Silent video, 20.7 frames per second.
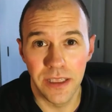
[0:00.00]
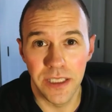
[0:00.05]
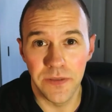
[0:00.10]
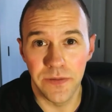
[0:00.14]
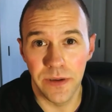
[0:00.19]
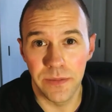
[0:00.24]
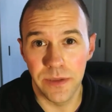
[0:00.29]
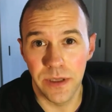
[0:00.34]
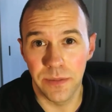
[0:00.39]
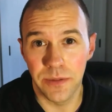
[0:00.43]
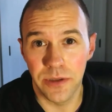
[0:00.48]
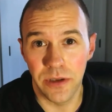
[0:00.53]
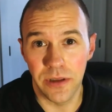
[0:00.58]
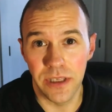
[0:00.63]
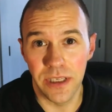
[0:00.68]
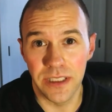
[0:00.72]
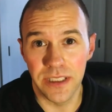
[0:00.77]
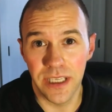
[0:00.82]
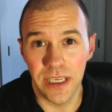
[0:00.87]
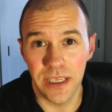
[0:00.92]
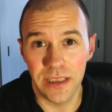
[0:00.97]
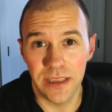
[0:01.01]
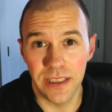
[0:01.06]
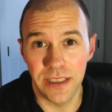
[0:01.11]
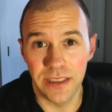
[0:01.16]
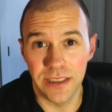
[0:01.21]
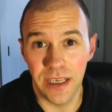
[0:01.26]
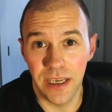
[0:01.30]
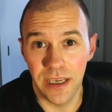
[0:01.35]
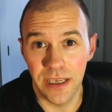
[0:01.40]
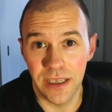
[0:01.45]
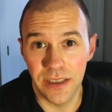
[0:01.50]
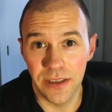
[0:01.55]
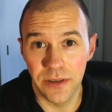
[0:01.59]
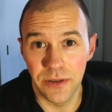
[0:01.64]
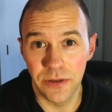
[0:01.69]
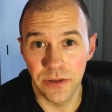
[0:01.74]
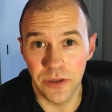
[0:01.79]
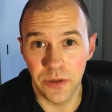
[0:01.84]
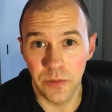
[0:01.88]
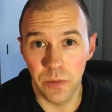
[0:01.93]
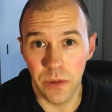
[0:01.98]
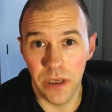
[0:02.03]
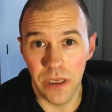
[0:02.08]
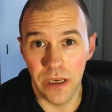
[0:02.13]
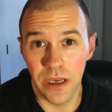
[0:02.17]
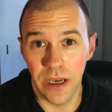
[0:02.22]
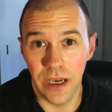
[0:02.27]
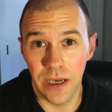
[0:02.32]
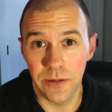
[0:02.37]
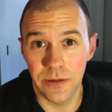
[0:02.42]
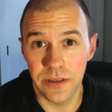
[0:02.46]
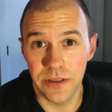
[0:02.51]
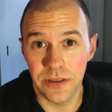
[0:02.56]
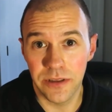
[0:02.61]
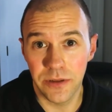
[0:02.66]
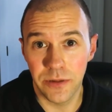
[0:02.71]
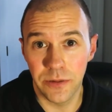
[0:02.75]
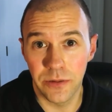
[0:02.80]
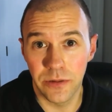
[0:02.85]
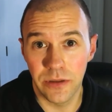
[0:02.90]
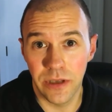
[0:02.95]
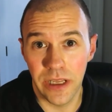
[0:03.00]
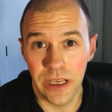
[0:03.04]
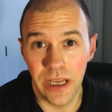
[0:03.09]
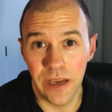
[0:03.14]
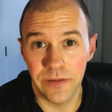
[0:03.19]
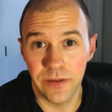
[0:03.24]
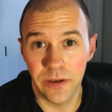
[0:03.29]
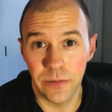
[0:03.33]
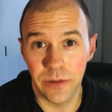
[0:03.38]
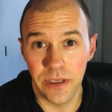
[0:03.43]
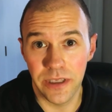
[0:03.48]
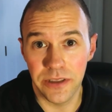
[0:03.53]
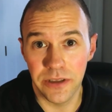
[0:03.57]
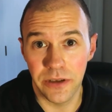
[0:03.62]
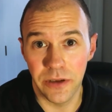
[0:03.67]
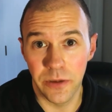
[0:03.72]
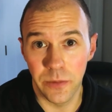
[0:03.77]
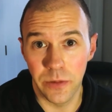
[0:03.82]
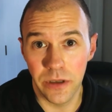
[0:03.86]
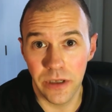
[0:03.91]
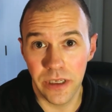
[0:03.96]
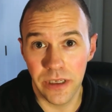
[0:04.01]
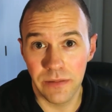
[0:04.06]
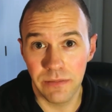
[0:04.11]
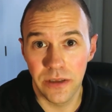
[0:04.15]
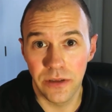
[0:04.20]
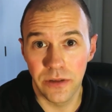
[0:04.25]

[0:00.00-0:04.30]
These five tips are the exact things I used when I was in school and after when I started working